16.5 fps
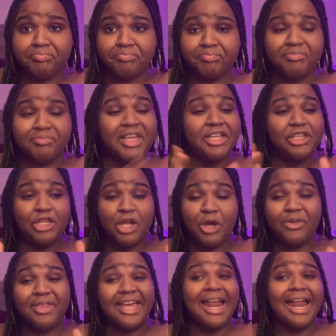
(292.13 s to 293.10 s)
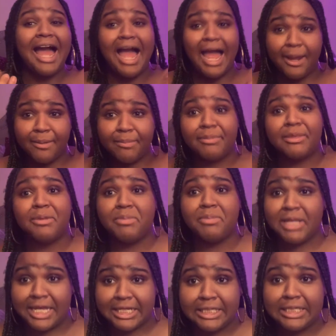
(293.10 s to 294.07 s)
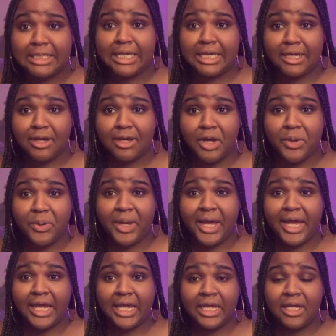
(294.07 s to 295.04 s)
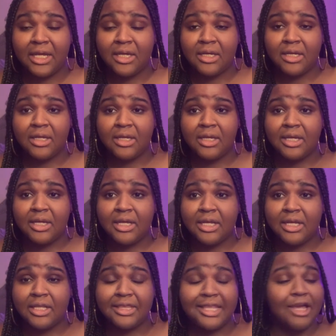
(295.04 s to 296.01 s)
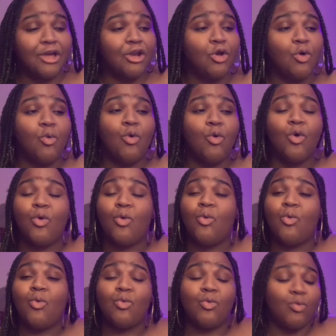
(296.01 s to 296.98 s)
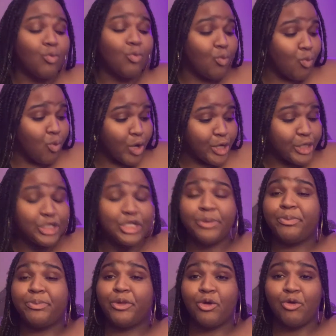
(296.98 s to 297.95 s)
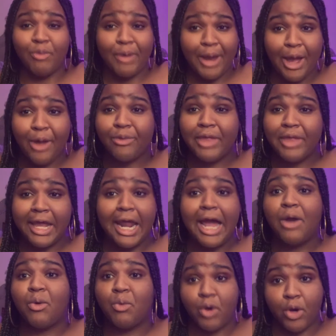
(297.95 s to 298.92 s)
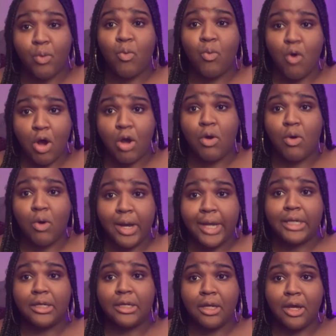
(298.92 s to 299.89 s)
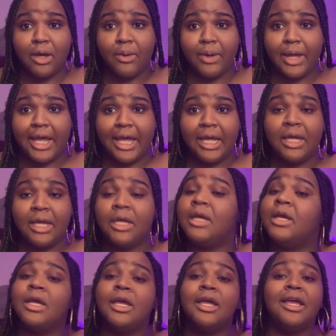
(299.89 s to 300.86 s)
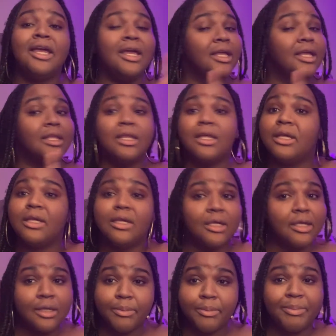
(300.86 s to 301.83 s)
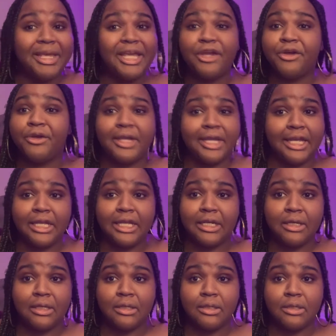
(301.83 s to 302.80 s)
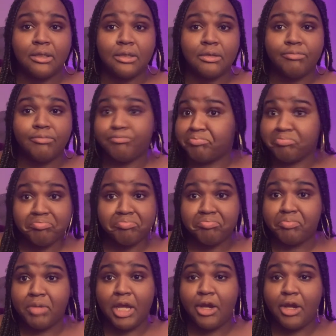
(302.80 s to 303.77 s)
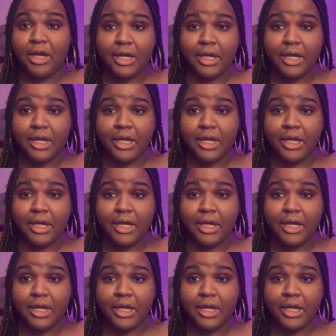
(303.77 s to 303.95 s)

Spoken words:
They know that I'm the blessing, okay? They're gonna worship the ground that I walk on, okay? Period. Period.